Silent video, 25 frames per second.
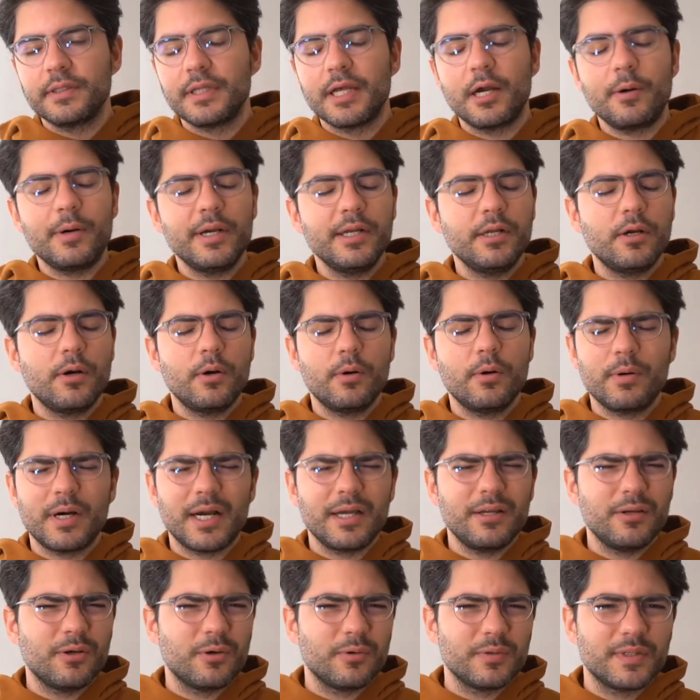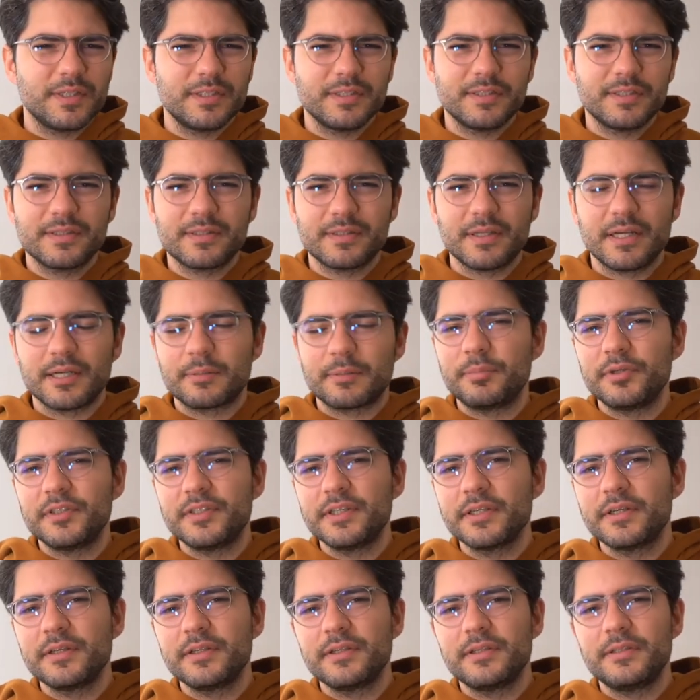Now I know, I know there's like
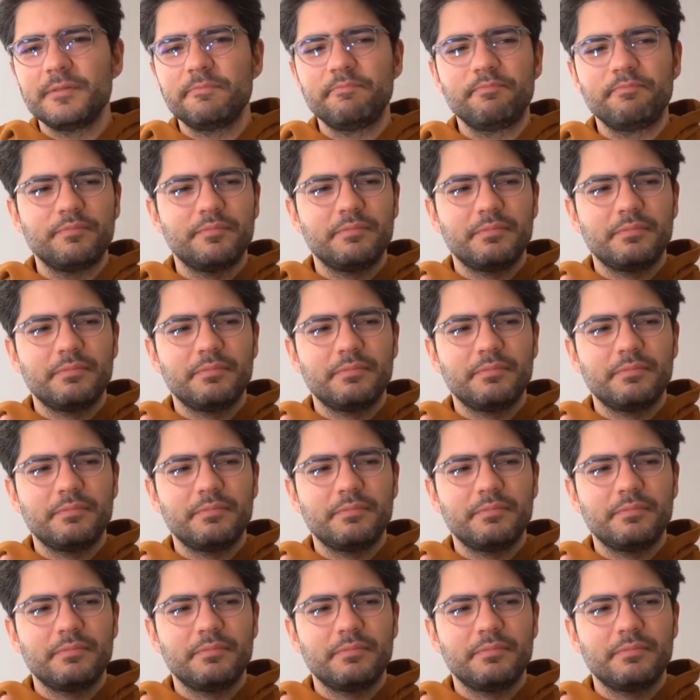particular